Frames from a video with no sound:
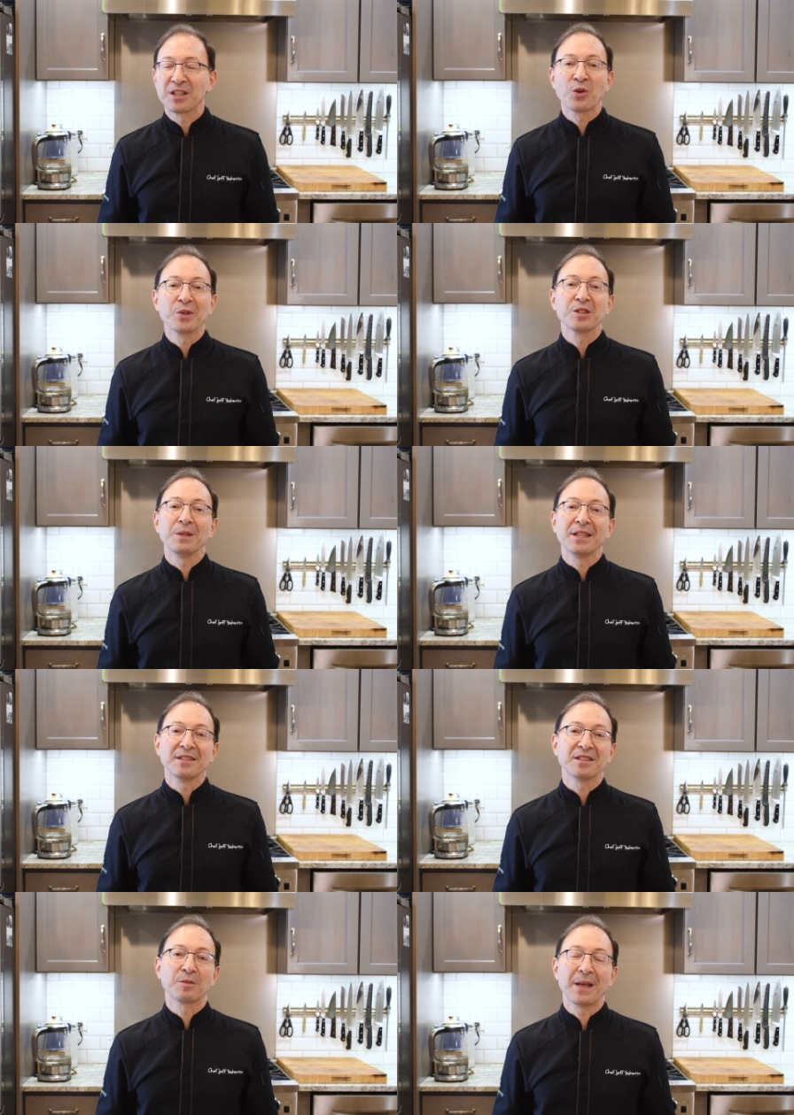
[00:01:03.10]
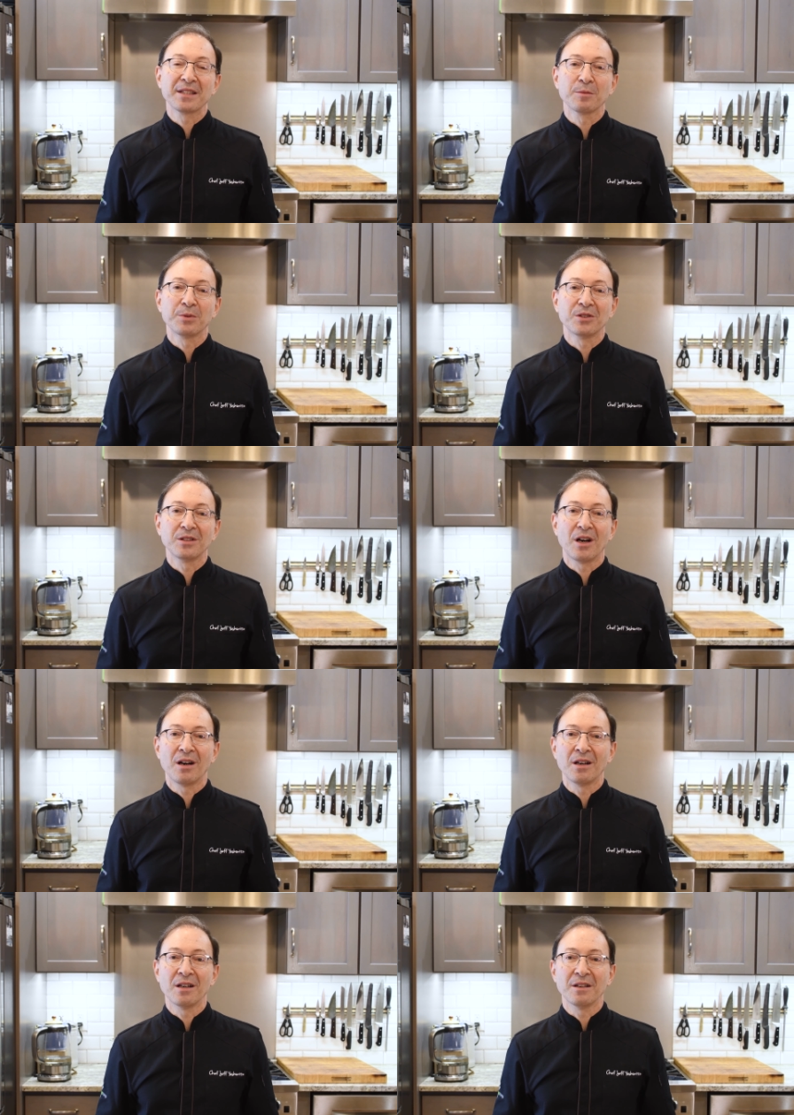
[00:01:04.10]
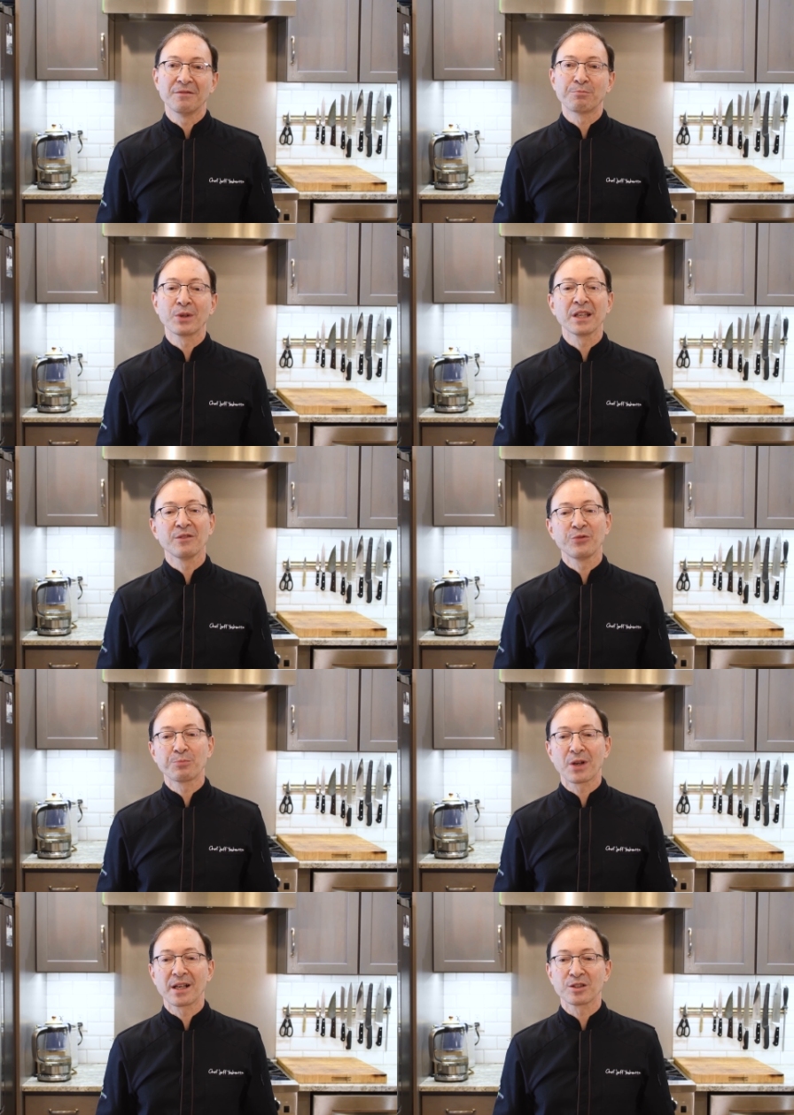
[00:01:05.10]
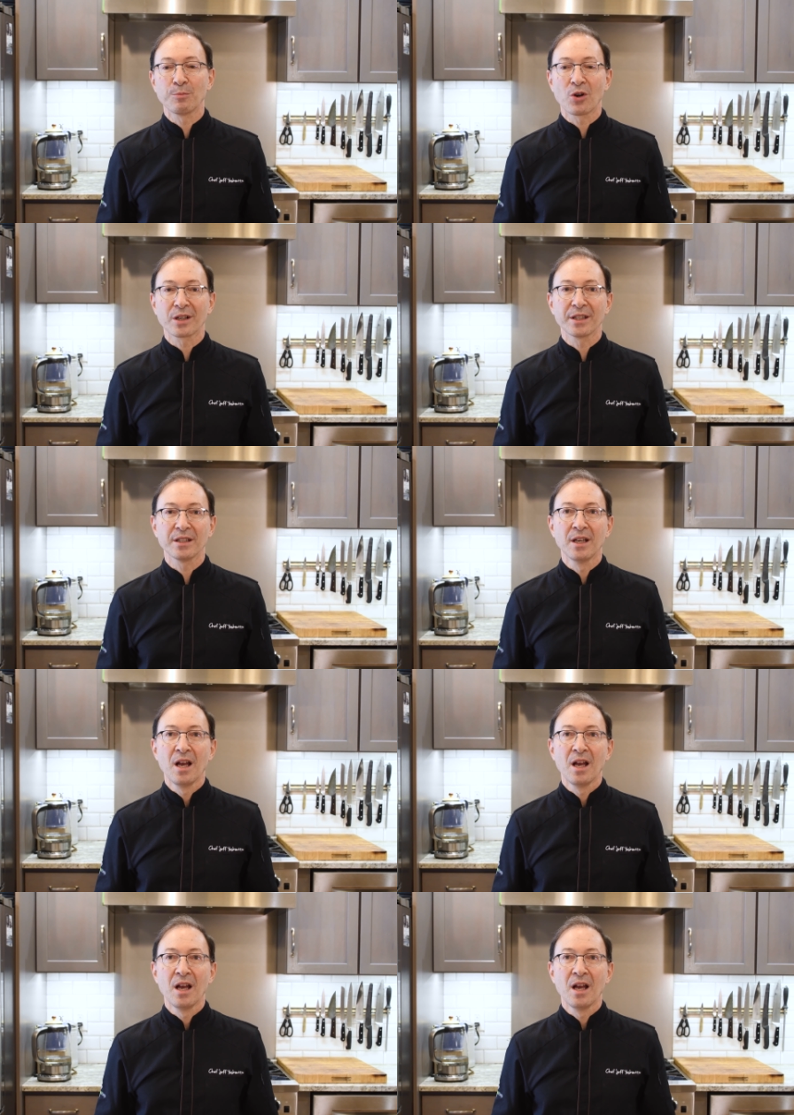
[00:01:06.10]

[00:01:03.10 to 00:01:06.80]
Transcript: It's going to be indispensable of uh, bringing food product to market,